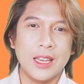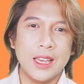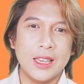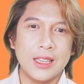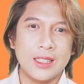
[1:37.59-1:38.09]

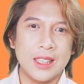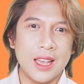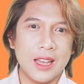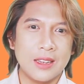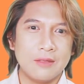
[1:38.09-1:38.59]
is
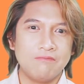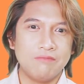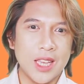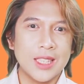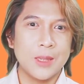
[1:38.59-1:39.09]
that
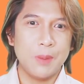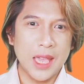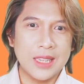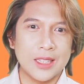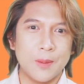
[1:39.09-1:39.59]
it's
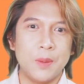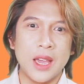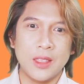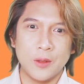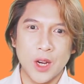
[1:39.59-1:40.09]
paced by
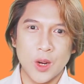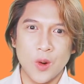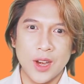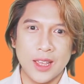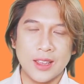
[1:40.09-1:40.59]
the
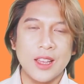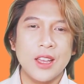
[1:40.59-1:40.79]
recording.